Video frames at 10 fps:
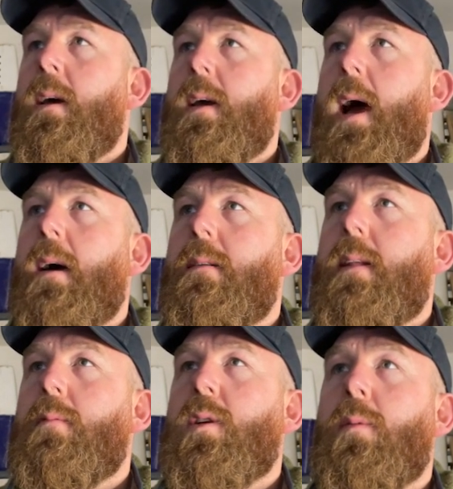yeah,
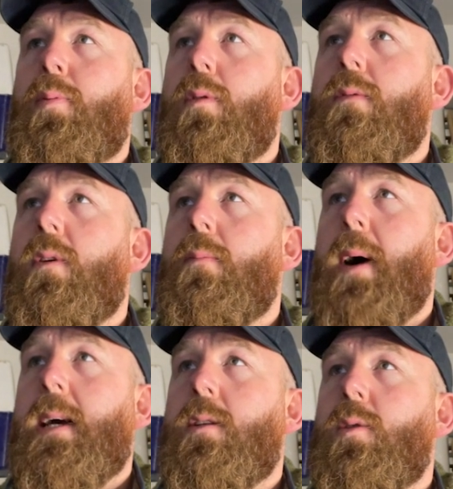there was an approval
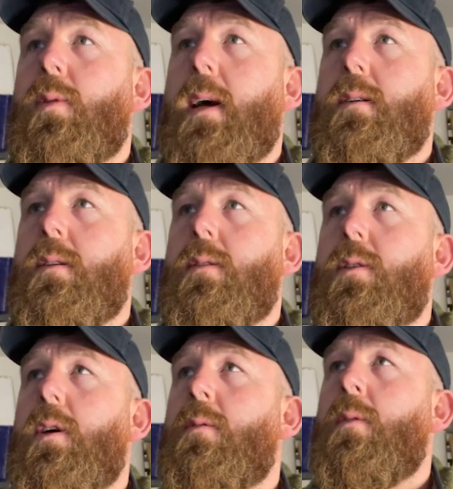back in
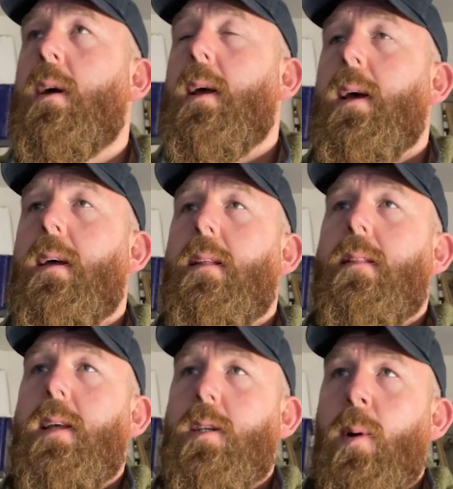2002.
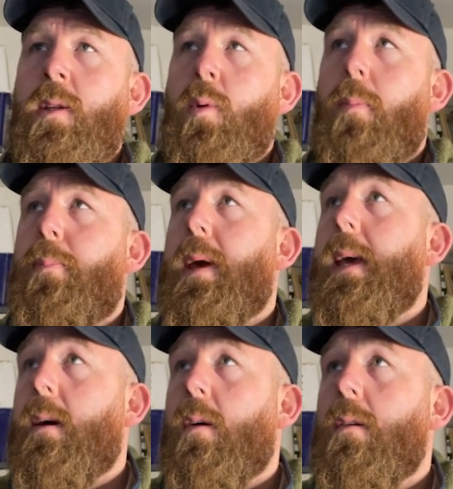This went to
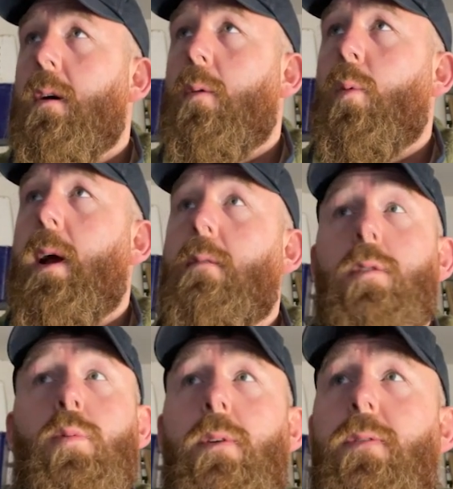appeal where it
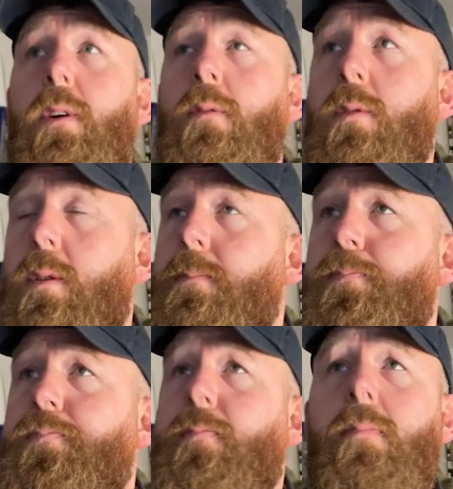was refused.
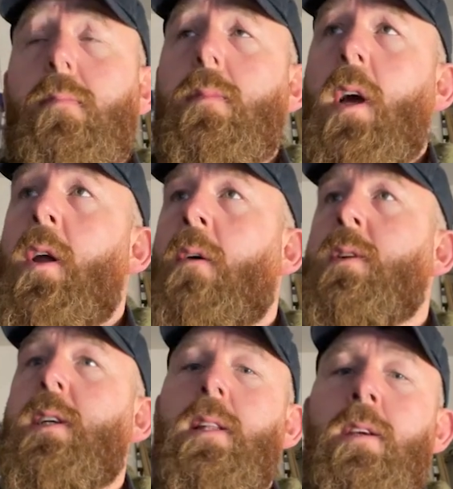And
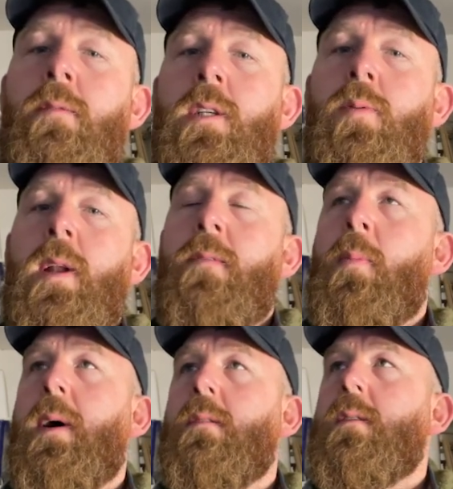obviously the units were never
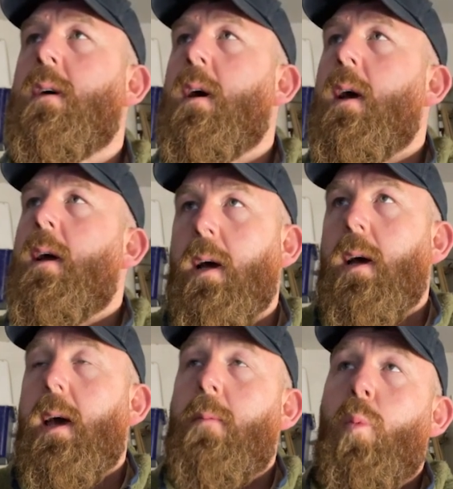built.
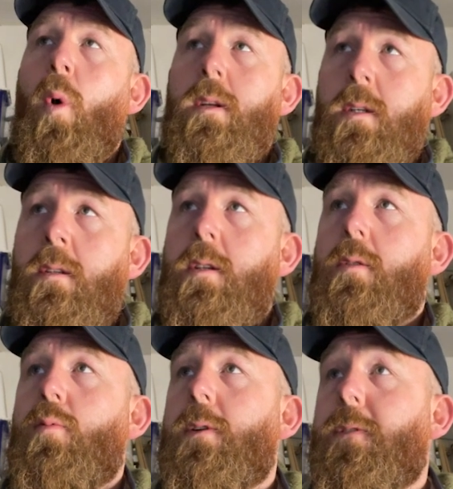It wasn't
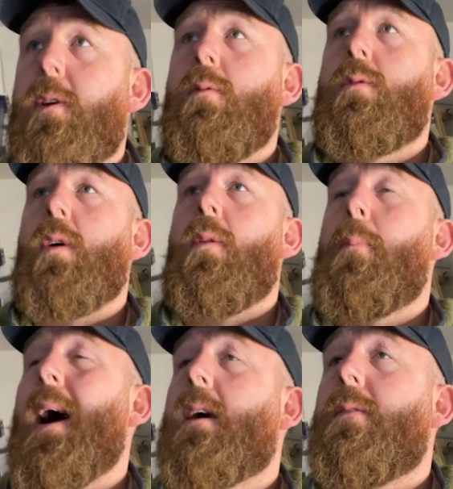refused on the
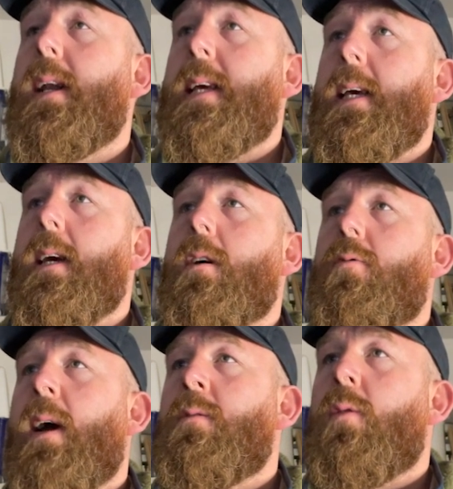back of any
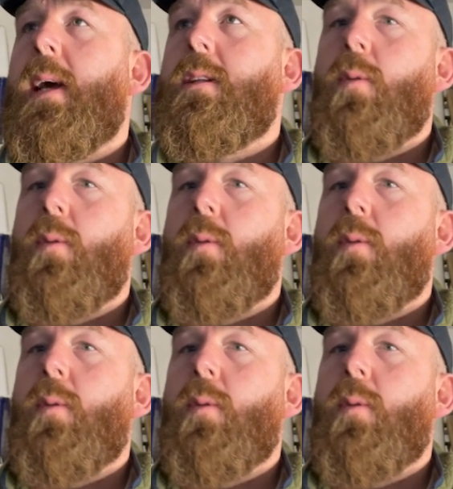grounds related